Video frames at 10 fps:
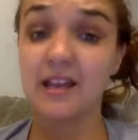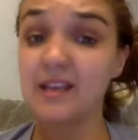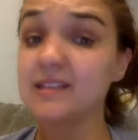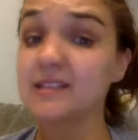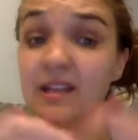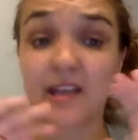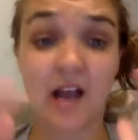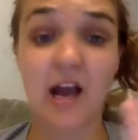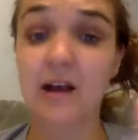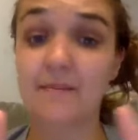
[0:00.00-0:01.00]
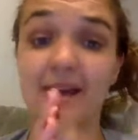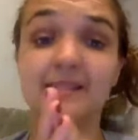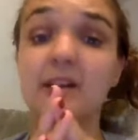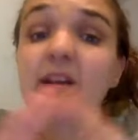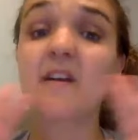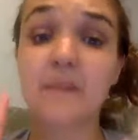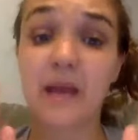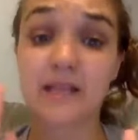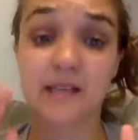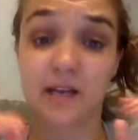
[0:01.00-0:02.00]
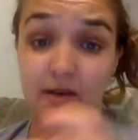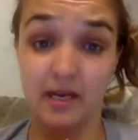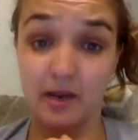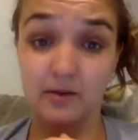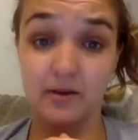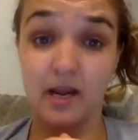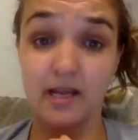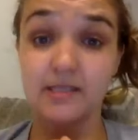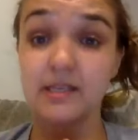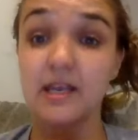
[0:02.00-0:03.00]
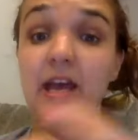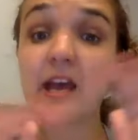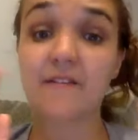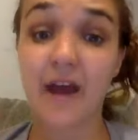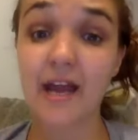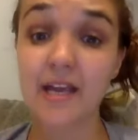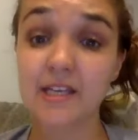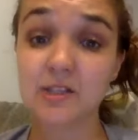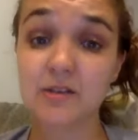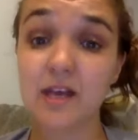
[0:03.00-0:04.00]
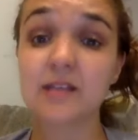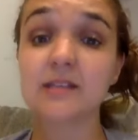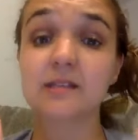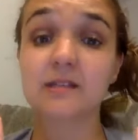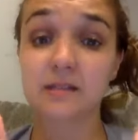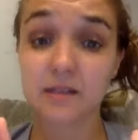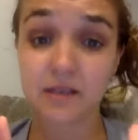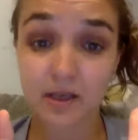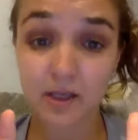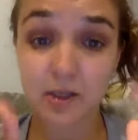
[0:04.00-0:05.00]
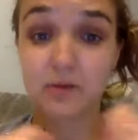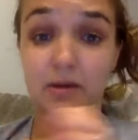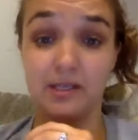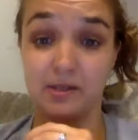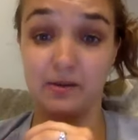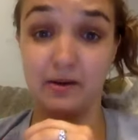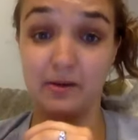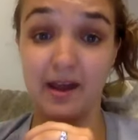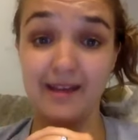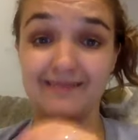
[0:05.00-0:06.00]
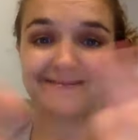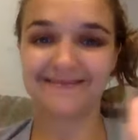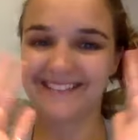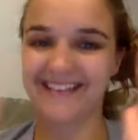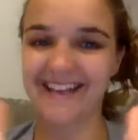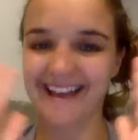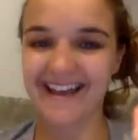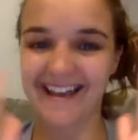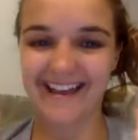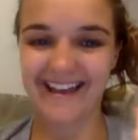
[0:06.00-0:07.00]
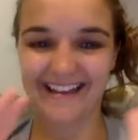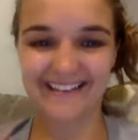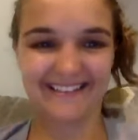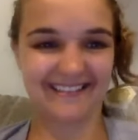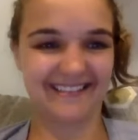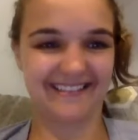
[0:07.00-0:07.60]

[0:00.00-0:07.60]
It is like a hot mess. I don't even have pants on right now, you guys. If I can do this, you can do it. Okay? Good night.